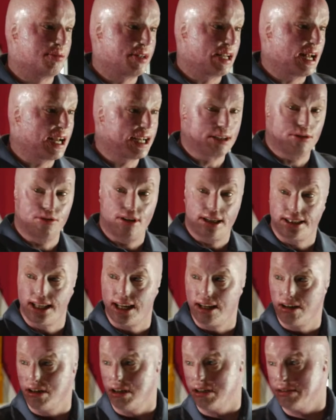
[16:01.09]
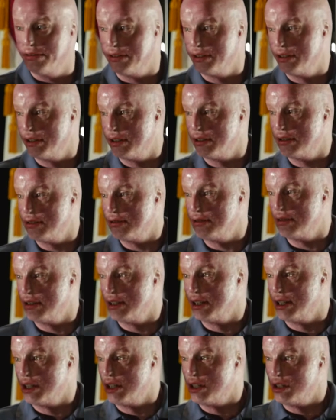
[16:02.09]
something, I can write that off.
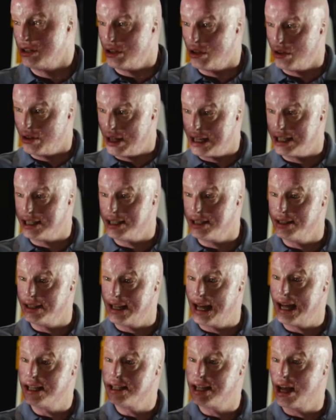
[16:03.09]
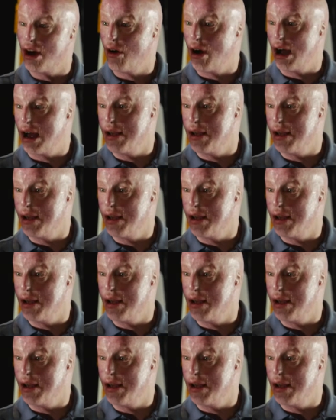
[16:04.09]
So that's how